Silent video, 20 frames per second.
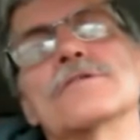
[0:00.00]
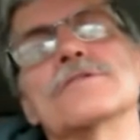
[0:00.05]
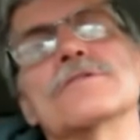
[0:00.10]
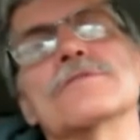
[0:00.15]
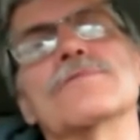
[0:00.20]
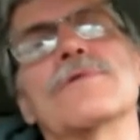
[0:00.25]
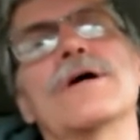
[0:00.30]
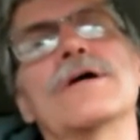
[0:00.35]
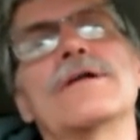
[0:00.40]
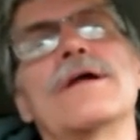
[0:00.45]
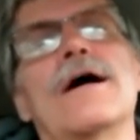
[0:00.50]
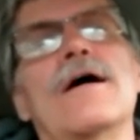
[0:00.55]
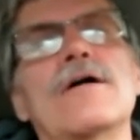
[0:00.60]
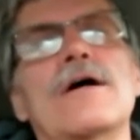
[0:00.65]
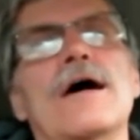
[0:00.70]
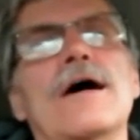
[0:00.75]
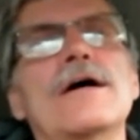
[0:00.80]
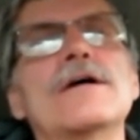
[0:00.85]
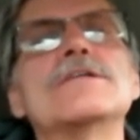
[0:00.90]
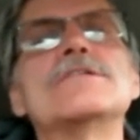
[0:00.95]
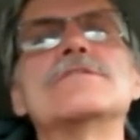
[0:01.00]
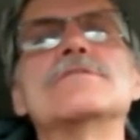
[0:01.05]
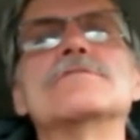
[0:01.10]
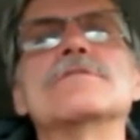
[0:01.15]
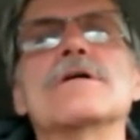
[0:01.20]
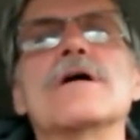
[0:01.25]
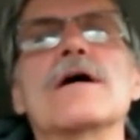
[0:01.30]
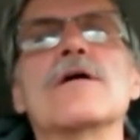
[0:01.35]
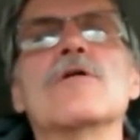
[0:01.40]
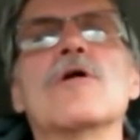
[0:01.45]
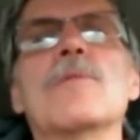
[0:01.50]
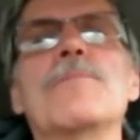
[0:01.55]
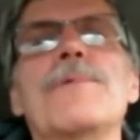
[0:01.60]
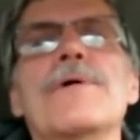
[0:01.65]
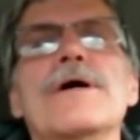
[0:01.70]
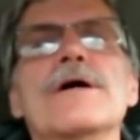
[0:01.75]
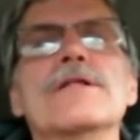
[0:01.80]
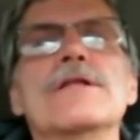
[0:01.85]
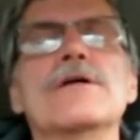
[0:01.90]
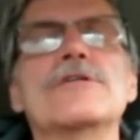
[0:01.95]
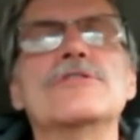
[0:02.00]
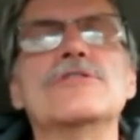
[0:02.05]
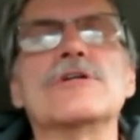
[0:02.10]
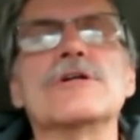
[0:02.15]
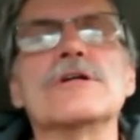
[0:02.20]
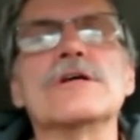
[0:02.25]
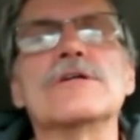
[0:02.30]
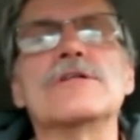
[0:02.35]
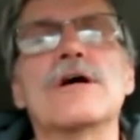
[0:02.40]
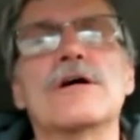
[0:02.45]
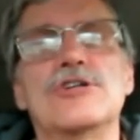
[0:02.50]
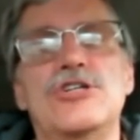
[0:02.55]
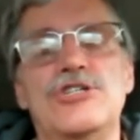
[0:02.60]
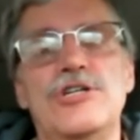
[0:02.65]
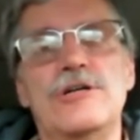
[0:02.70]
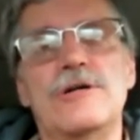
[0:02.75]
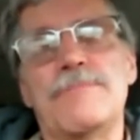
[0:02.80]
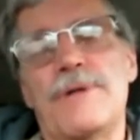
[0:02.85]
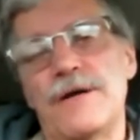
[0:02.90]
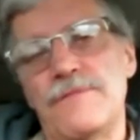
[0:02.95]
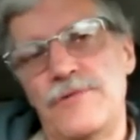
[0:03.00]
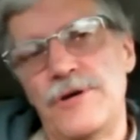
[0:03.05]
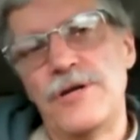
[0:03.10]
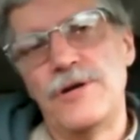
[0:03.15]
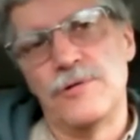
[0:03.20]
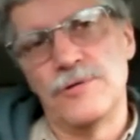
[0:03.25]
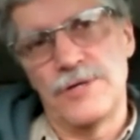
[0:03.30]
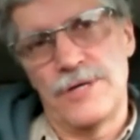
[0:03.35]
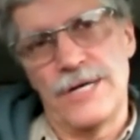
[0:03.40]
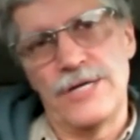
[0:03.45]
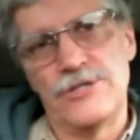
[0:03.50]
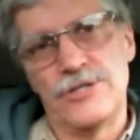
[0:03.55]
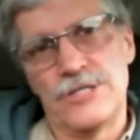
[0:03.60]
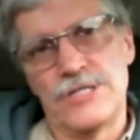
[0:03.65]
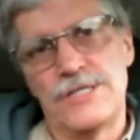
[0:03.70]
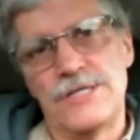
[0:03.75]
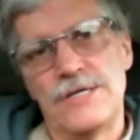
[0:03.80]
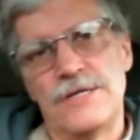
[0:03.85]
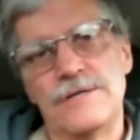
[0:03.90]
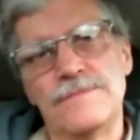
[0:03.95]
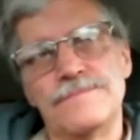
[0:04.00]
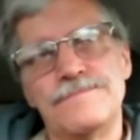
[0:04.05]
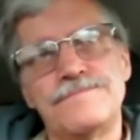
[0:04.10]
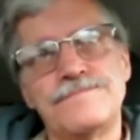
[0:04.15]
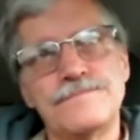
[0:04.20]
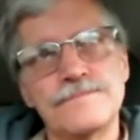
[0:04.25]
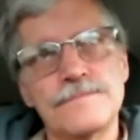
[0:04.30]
So right now, guys, I hope uh, that you're going to uh, share my video that I just did.